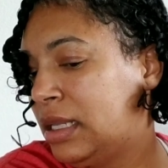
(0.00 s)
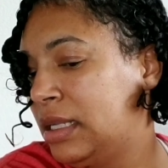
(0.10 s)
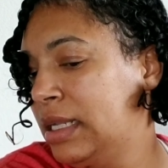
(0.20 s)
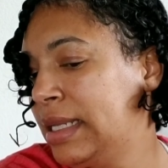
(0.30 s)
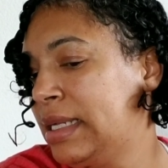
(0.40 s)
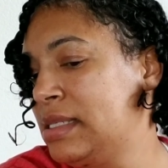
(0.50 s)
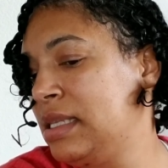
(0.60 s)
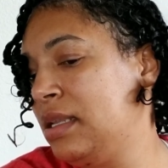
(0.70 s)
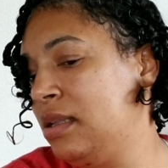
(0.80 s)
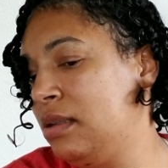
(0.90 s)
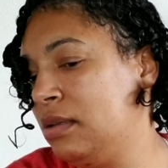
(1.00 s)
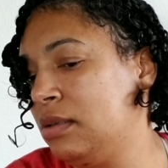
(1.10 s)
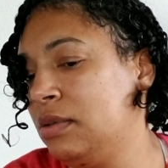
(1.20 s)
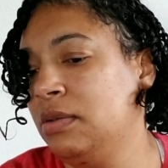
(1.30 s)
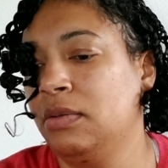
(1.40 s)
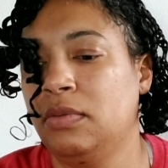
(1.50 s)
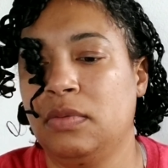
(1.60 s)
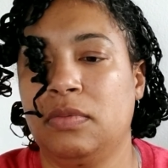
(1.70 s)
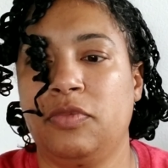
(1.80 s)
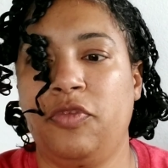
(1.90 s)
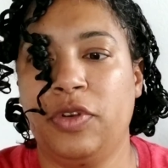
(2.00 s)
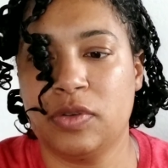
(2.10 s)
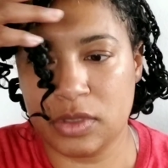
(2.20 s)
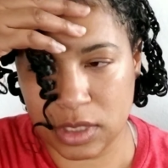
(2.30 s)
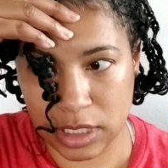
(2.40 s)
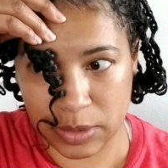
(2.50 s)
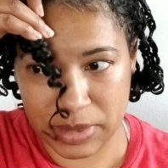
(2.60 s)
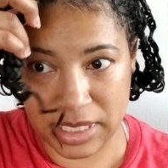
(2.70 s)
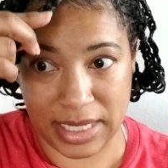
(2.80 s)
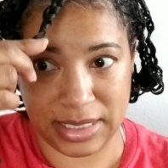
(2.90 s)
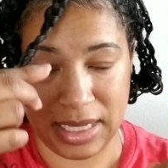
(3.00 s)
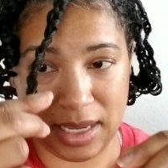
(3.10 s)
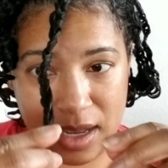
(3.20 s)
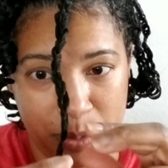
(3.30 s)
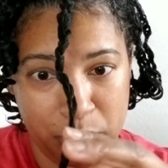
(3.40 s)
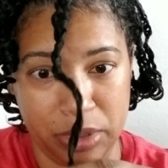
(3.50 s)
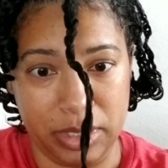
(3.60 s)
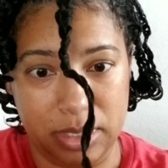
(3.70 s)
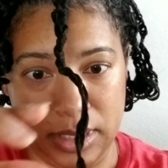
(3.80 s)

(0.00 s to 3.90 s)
like I said in the first clips, I think I put